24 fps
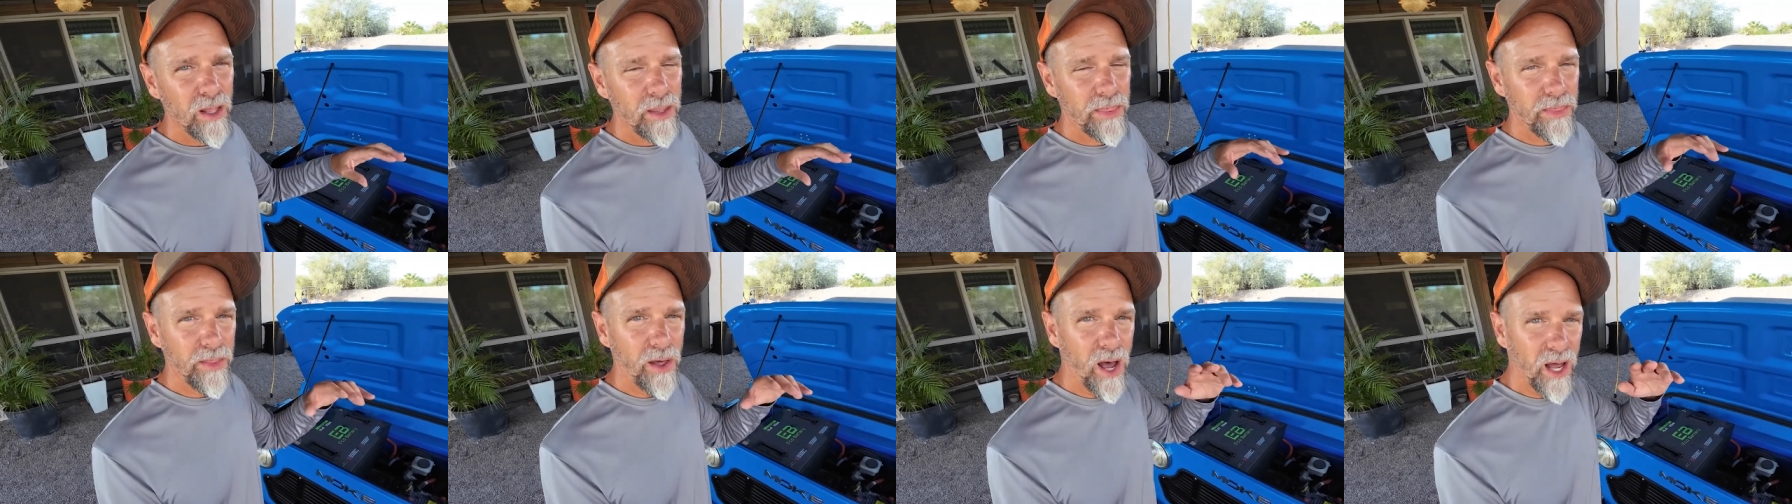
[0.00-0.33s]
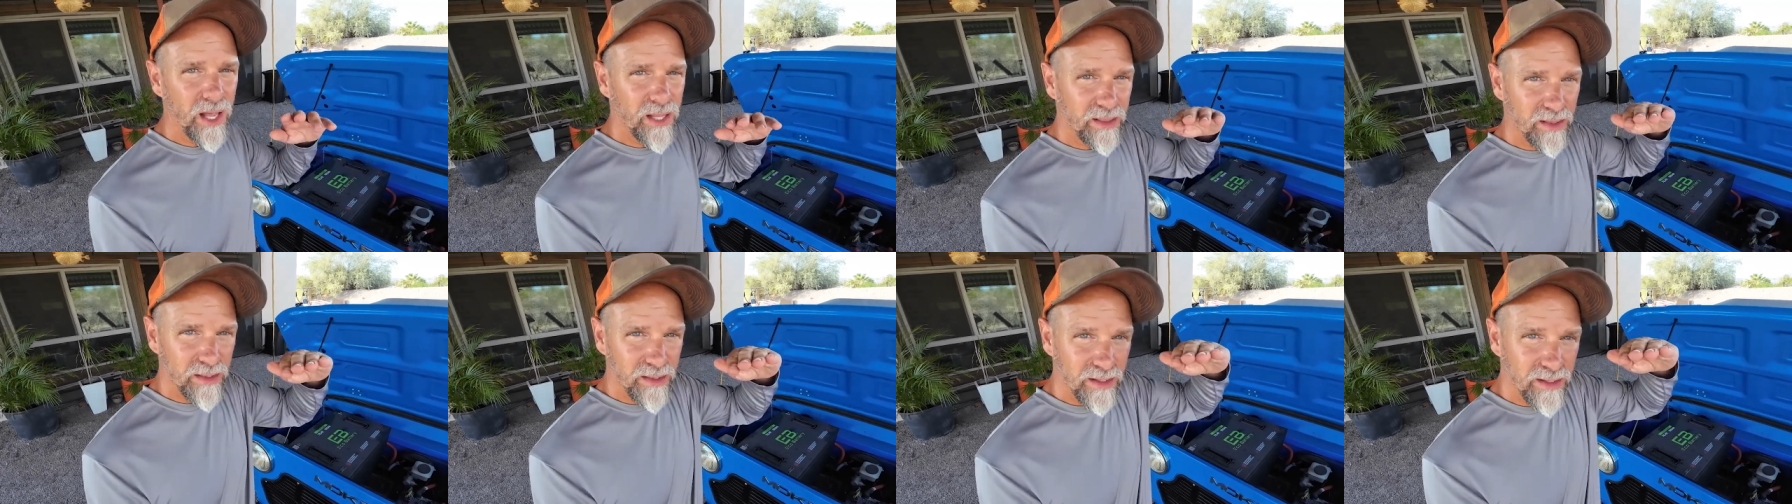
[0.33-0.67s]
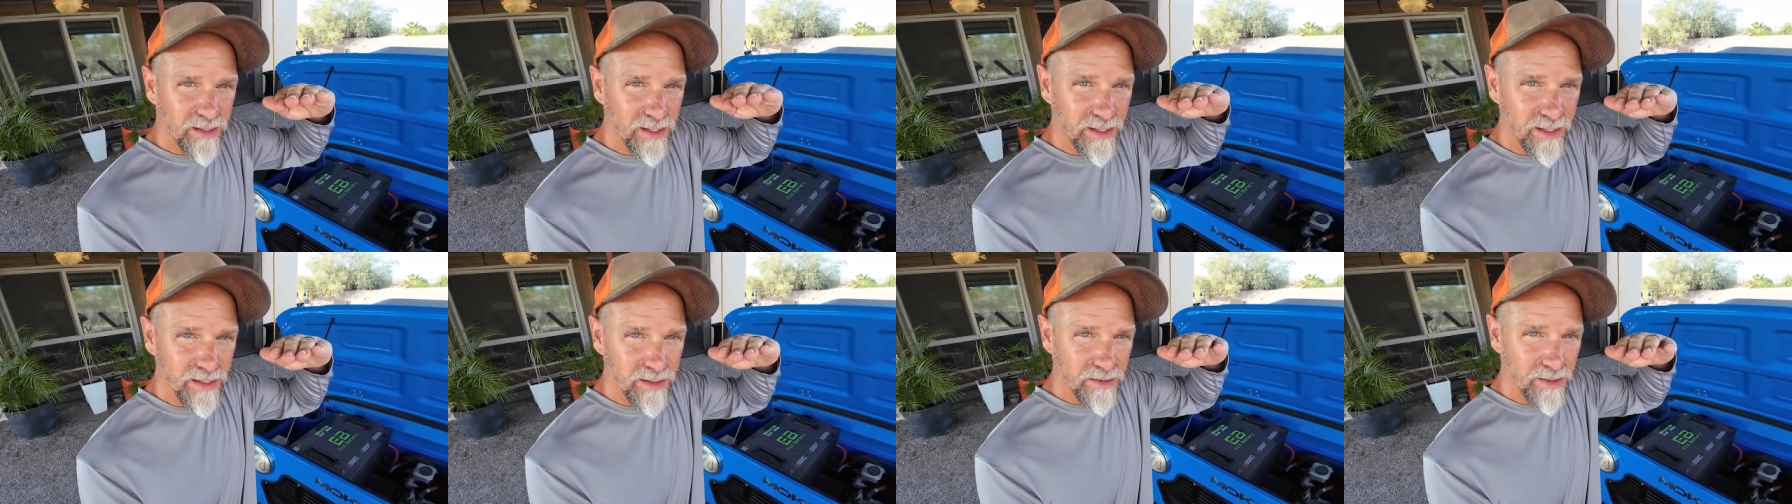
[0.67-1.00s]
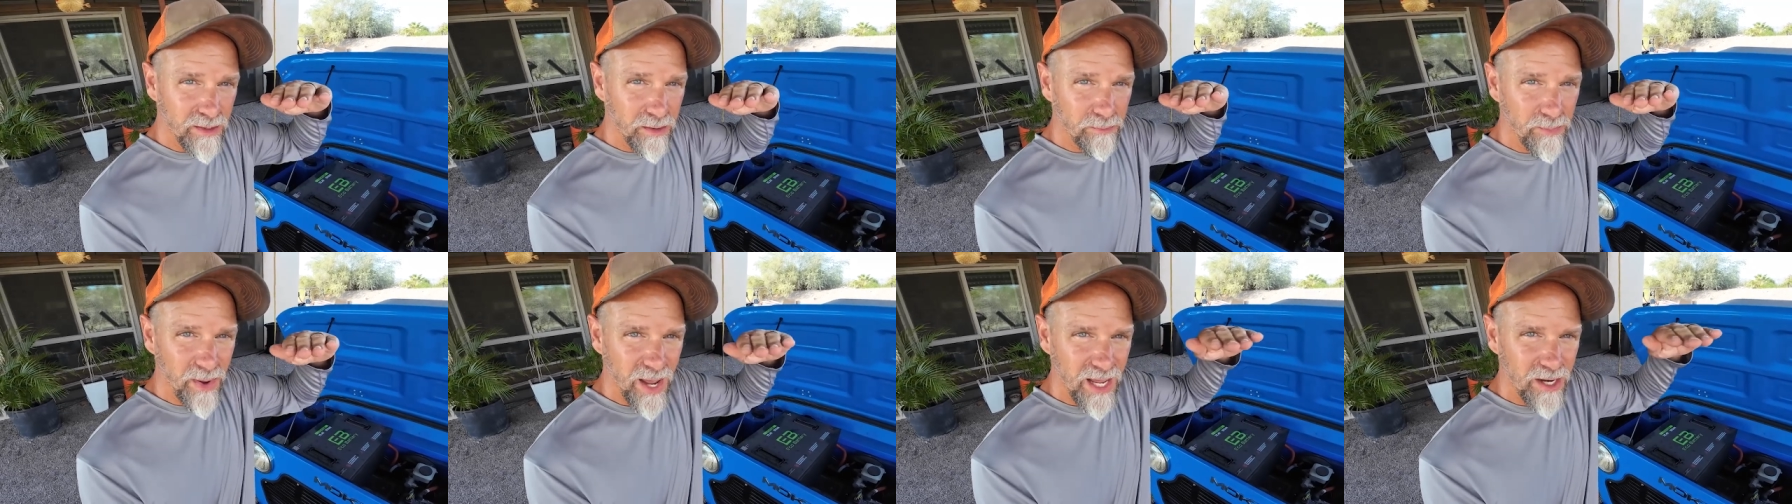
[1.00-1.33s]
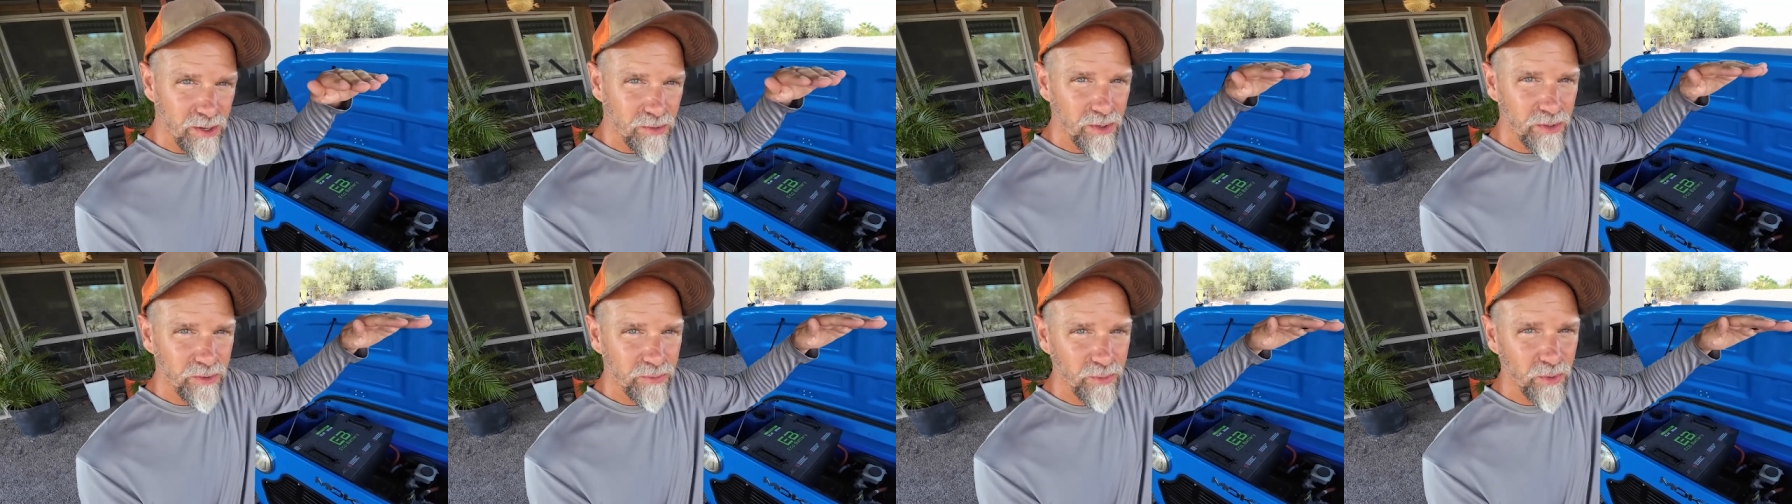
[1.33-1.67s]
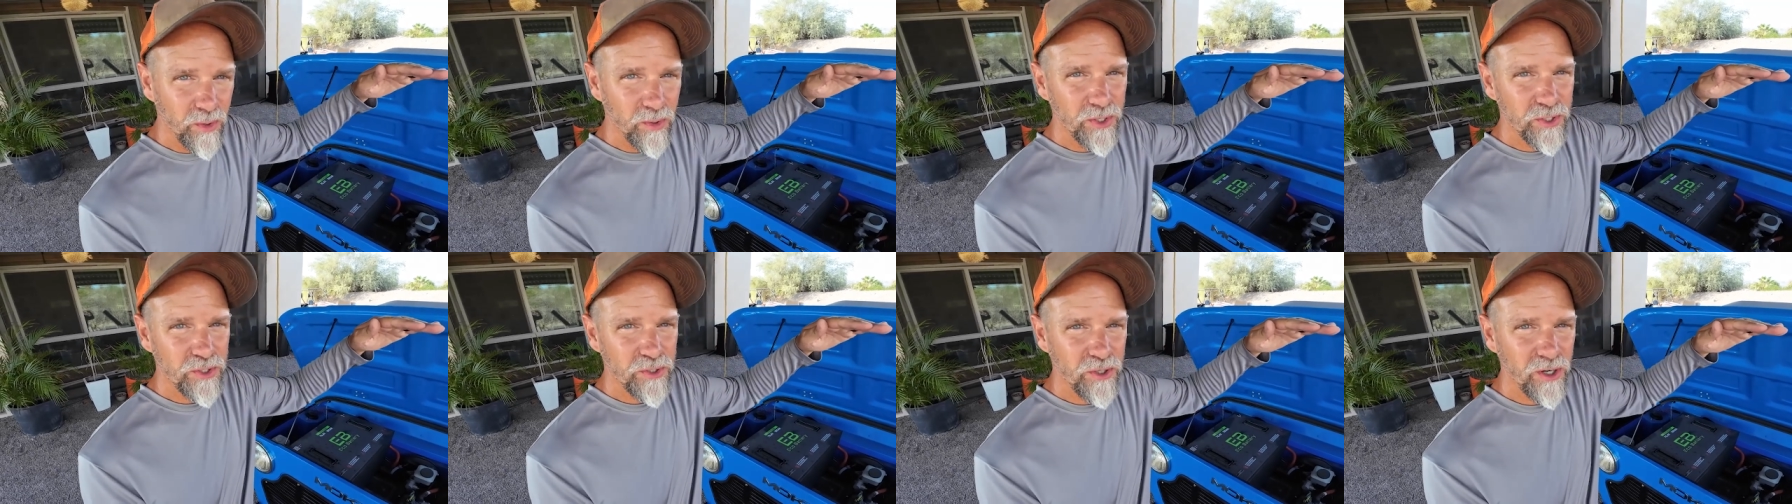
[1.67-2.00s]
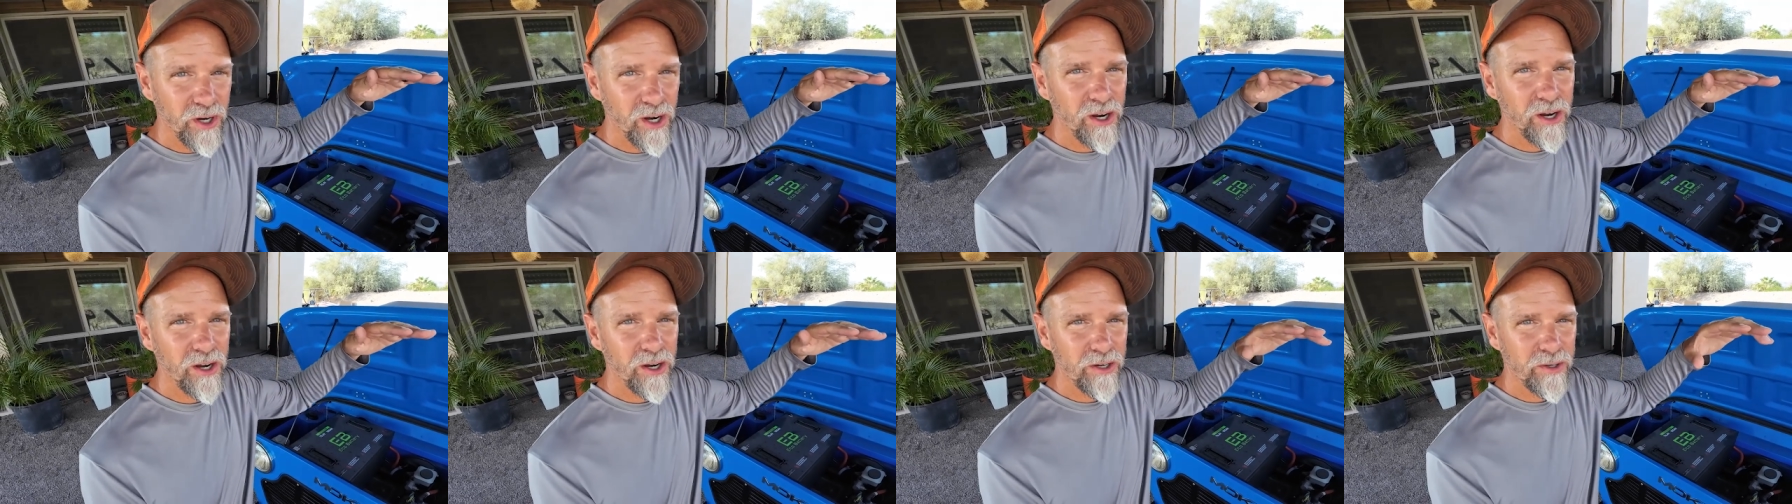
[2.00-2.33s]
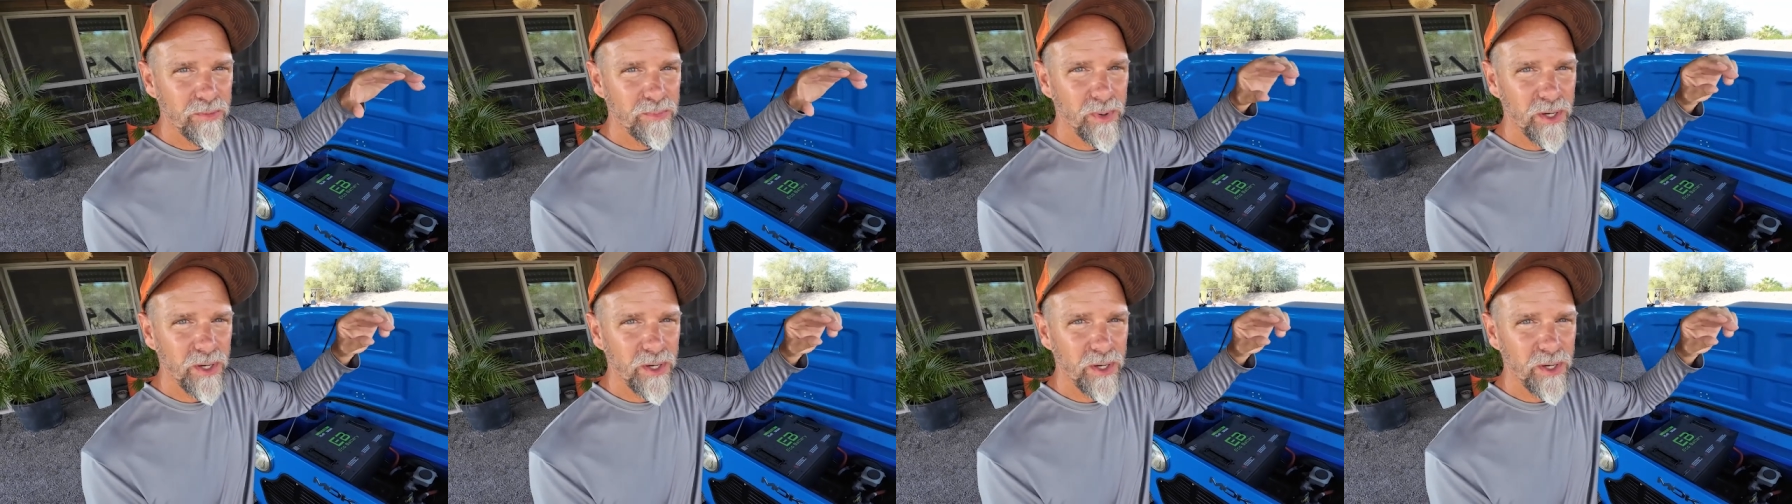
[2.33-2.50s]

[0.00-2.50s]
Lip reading: thought the battery is fully charged,